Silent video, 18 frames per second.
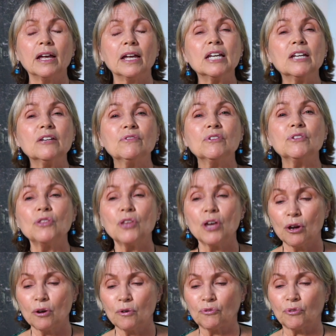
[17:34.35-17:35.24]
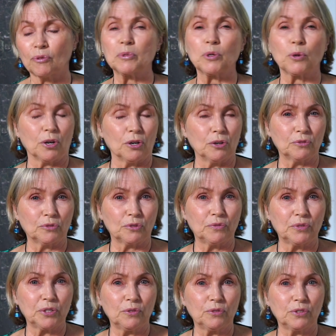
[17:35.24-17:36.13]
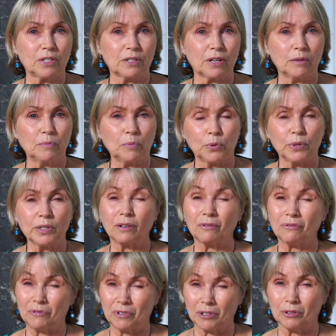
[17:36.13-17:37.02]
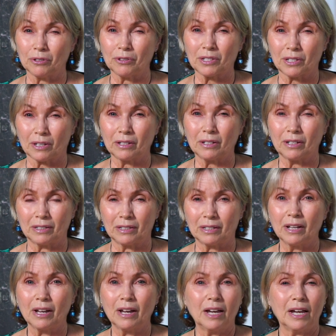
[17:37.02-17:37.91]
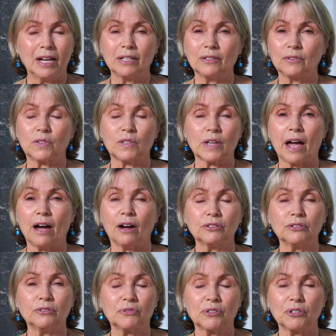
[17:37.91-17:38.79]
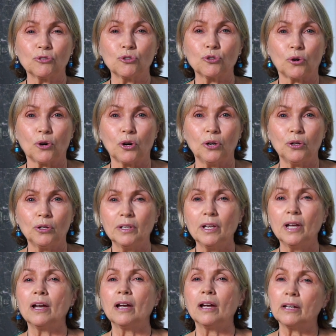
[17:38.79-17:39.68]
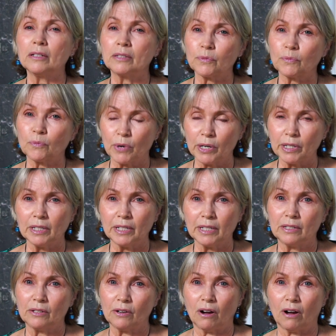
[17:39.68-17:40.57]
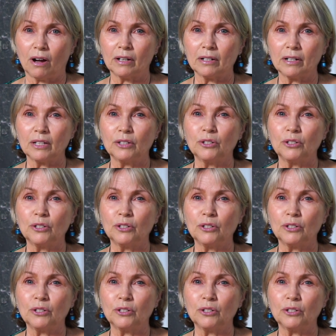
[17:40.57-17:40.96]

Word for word: Even though from your overview standpoint it feels like it it's out of control, it's really not.